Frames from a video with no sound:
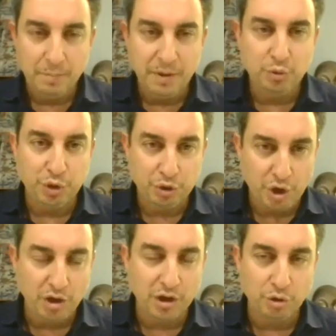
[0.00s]
but we're
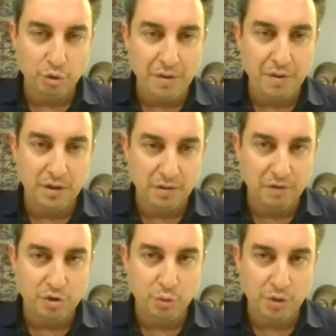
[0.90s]
talking to other
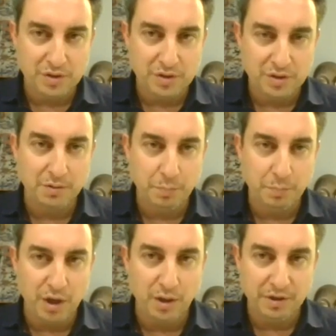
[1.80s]
individuals
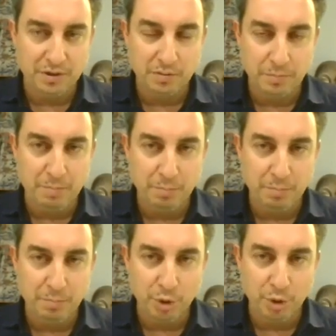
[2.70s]
in parliament,
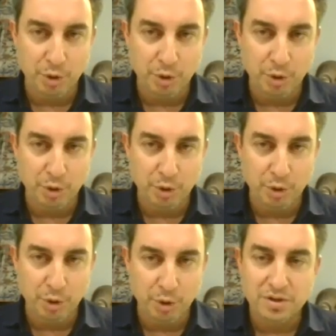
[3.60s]

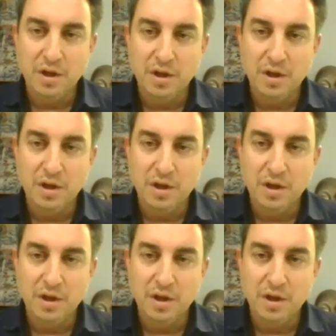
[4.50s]
members,